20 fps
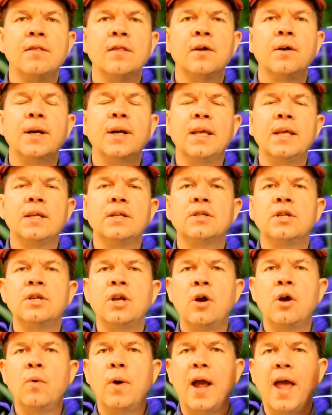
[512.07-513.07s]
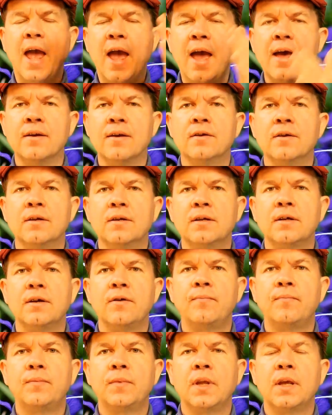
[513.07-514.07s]
there is no end
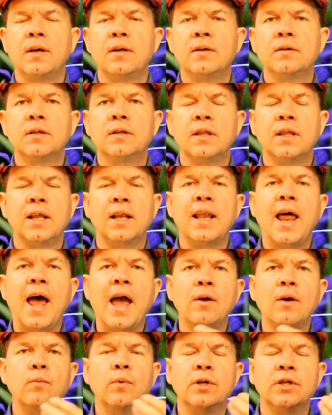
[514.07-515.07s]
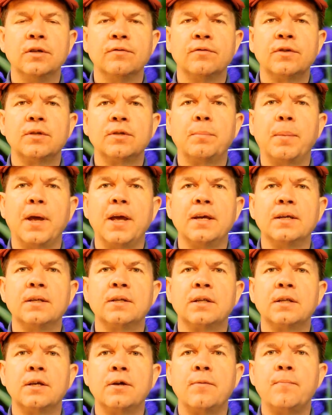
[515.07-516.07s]
to the language of
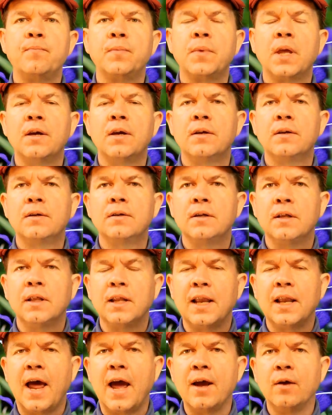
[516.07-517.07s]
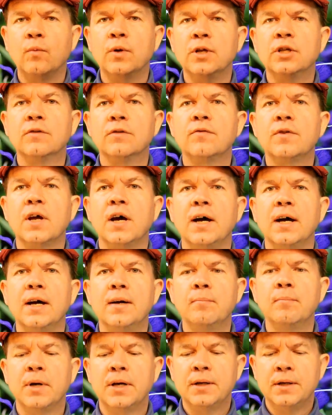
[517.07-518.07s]
space, to the language of
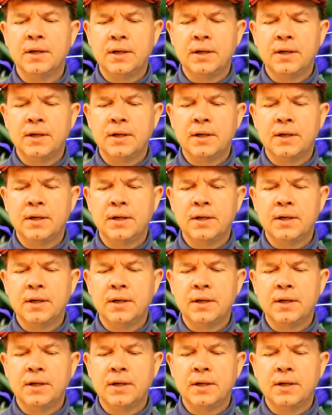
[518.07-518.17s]
time.